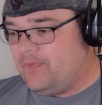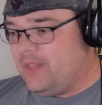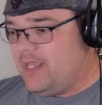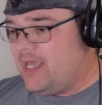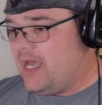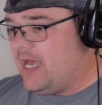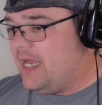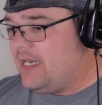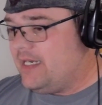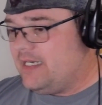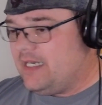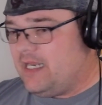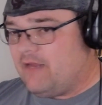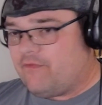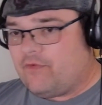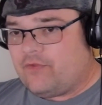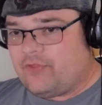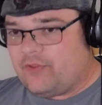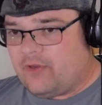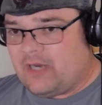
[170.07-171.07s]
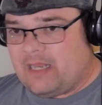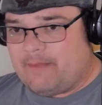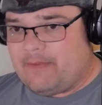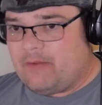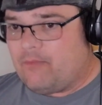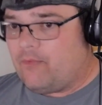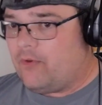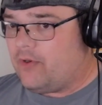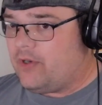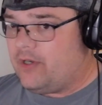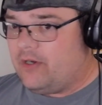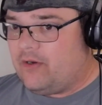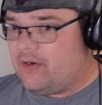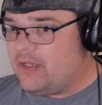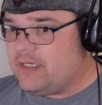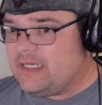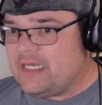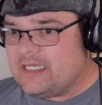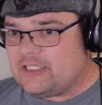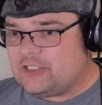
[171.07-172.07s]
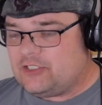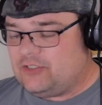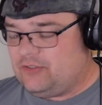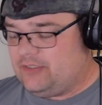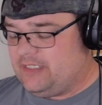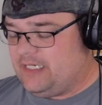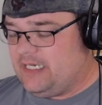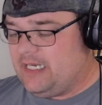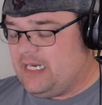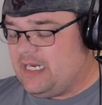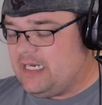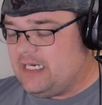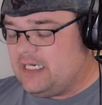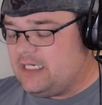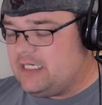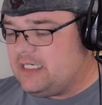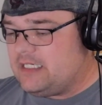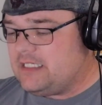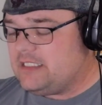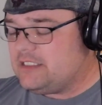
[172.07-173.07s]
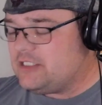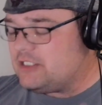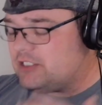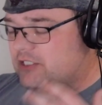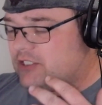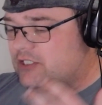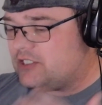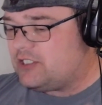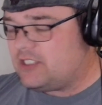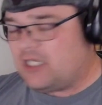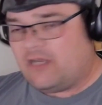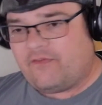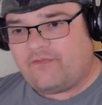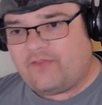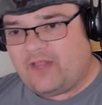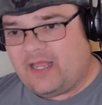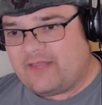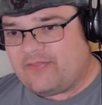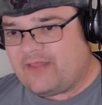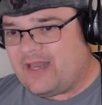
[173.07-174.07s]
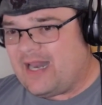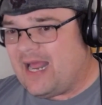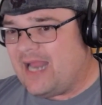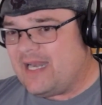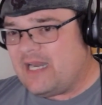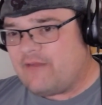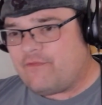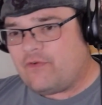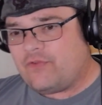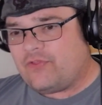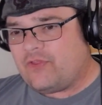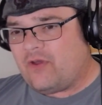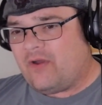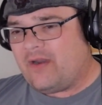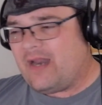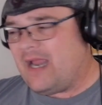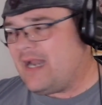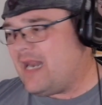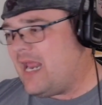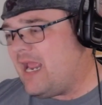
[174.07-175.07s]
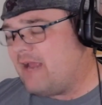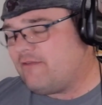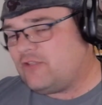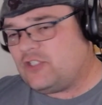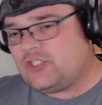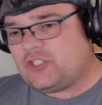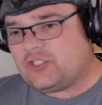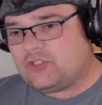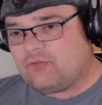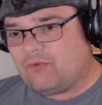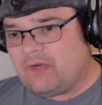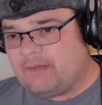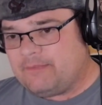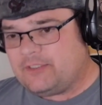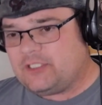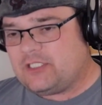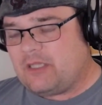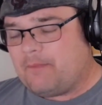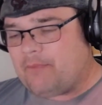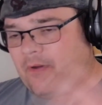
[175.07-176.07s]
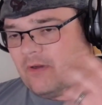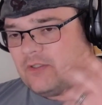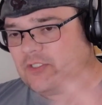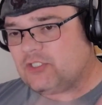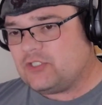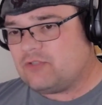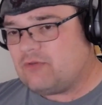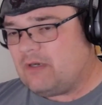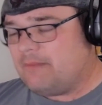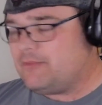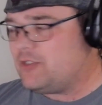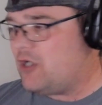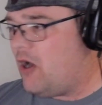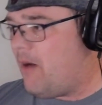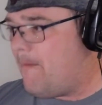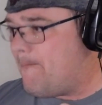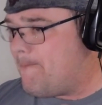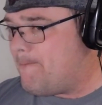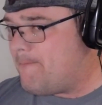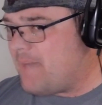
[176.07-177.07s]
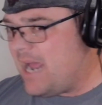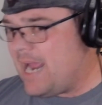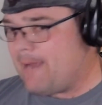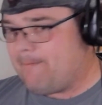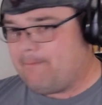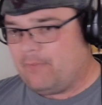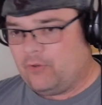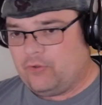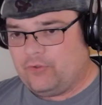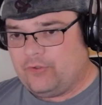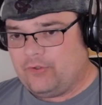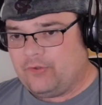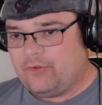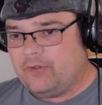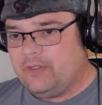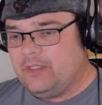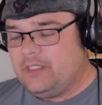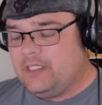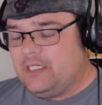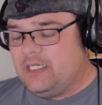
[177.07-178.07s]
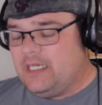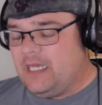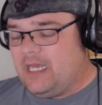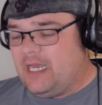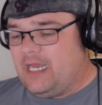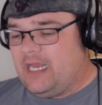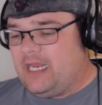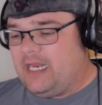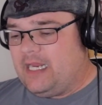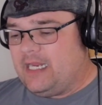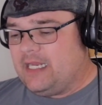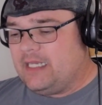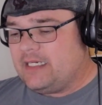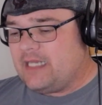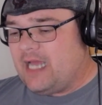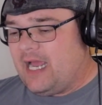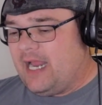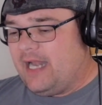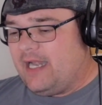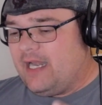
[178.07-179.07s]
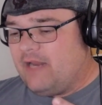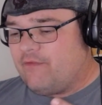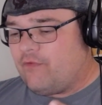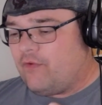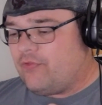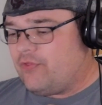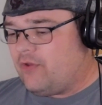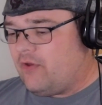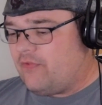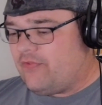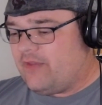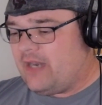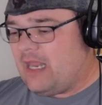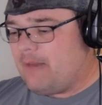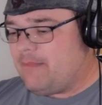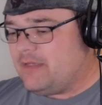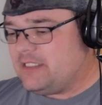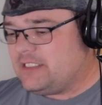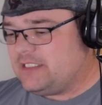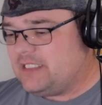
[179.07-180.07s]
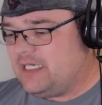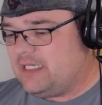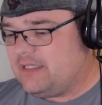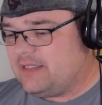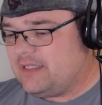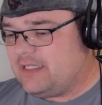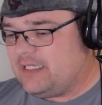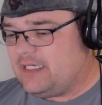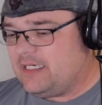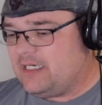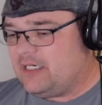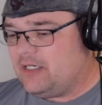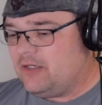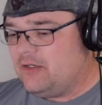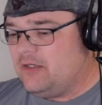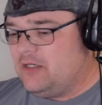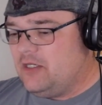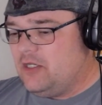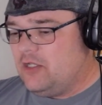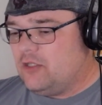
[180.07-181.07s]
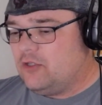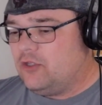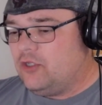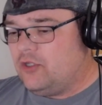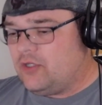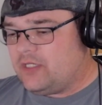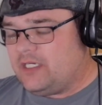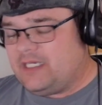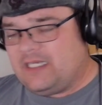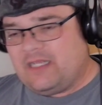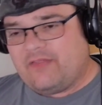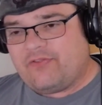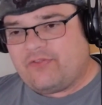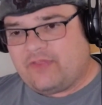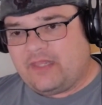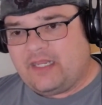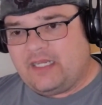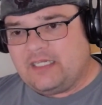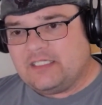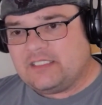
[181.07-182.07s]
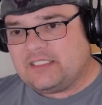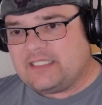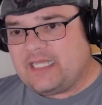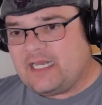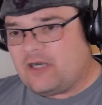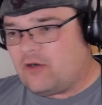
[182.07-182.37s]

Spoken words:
I never thought I'd be working on it yesterday. Just stuff like that. I never thought I'd have scripts upon scripts on back burner, and I never thought that I'd be sitting there looking at things that are